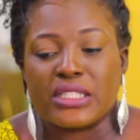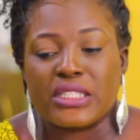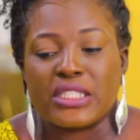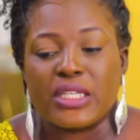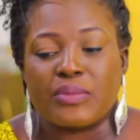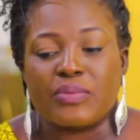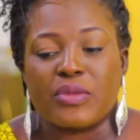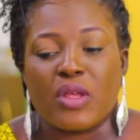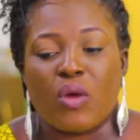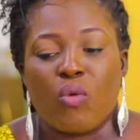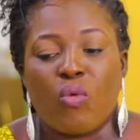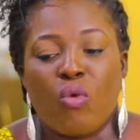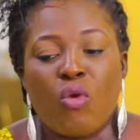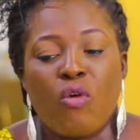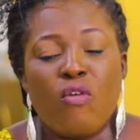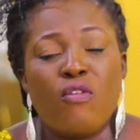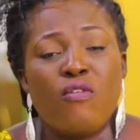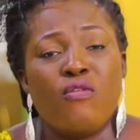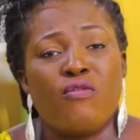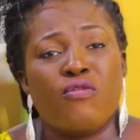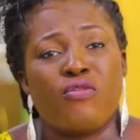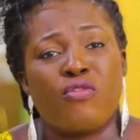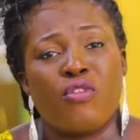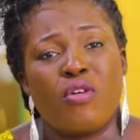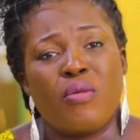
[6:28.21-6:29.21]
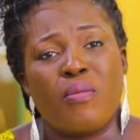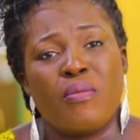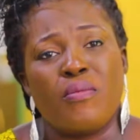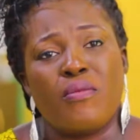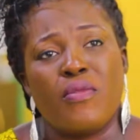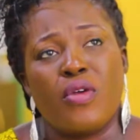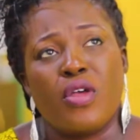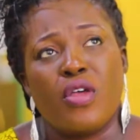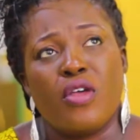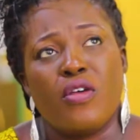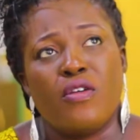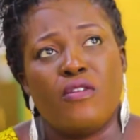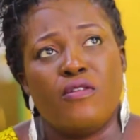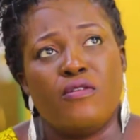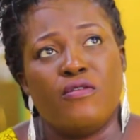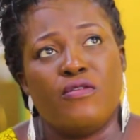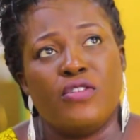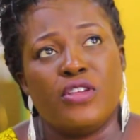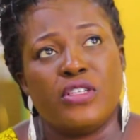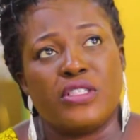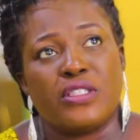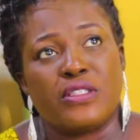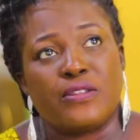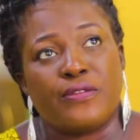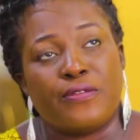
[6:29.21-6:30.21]
chapter 1 from
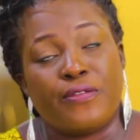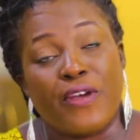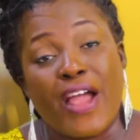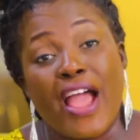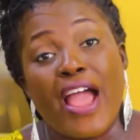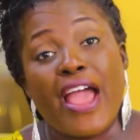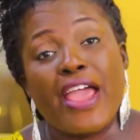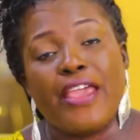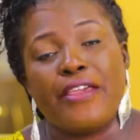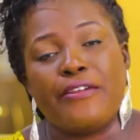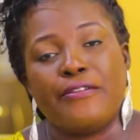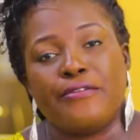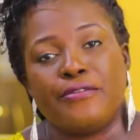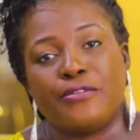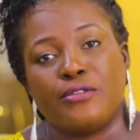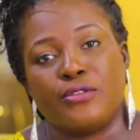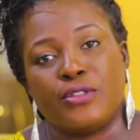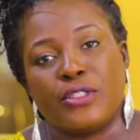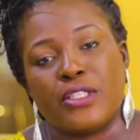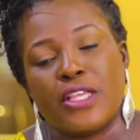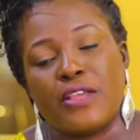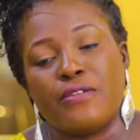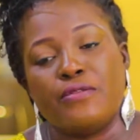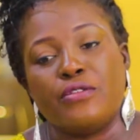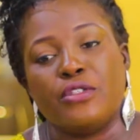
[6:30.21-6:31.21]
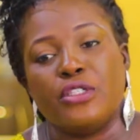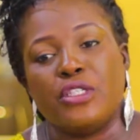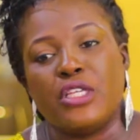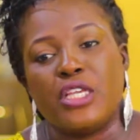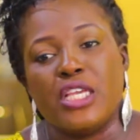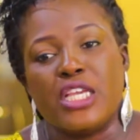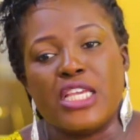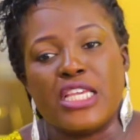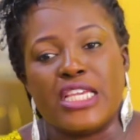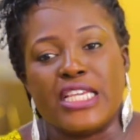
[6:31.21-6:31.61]
verse 5 to 7,